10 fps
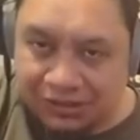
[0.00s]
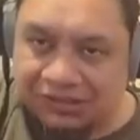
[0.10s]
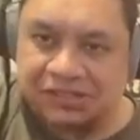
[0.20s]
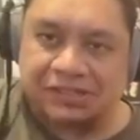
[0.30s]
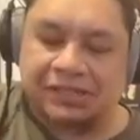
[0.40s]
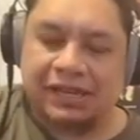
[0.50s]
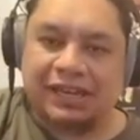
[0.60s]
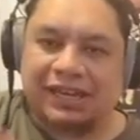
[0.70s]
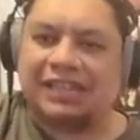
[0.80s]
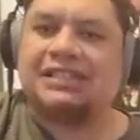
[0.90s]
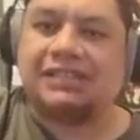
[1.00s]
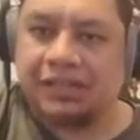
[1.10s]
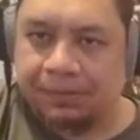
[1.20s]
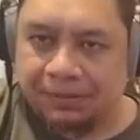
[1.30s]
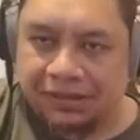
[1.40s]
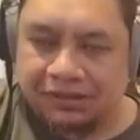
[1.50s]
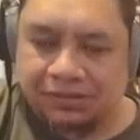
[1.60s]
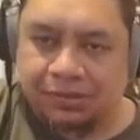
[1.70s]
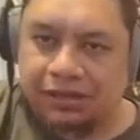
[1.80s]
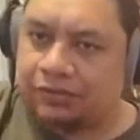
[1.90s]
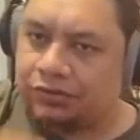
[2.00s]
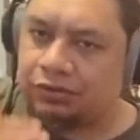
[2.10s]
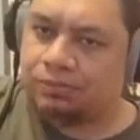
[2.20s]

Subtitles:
It's just easier to play this way if you